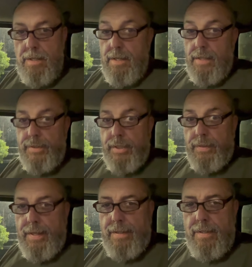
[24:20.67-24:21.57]
That's a good
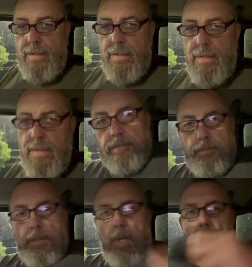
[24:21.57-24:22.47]
thing.
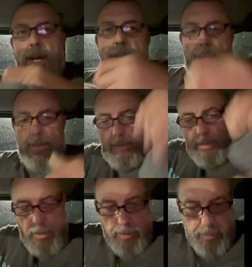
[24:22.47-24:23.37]
All right.
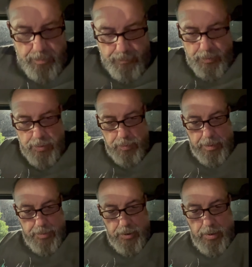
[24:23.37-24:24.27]
So, the first one I'm
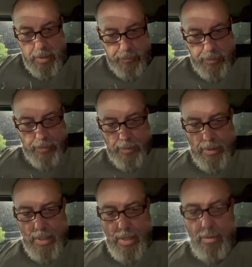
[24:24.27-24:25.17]
starting off with right
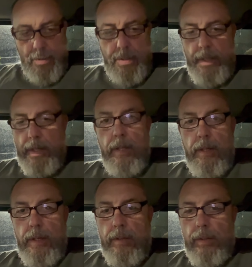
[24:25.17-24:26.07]
now
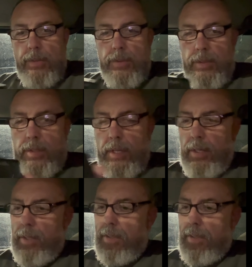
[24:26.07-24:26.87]
is just the